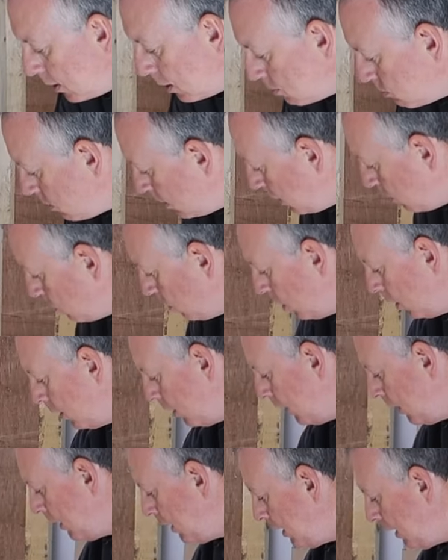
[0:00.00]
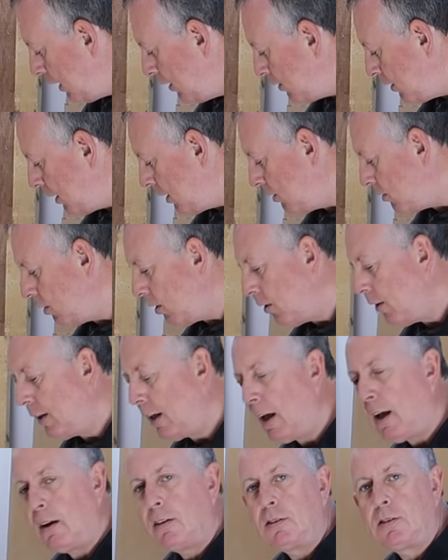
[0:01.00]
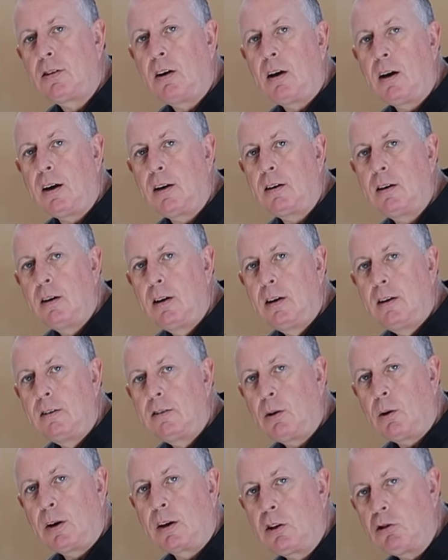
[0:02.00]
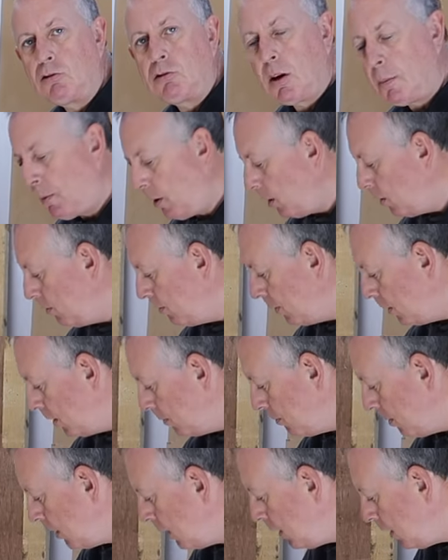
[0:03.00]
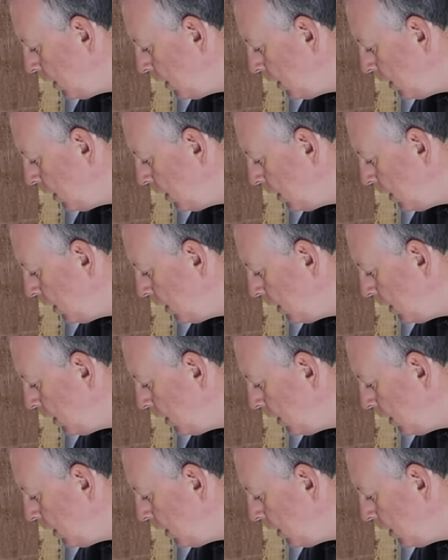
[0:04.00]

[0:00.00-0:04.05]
thing I really want is these on the outside so I can trip over them.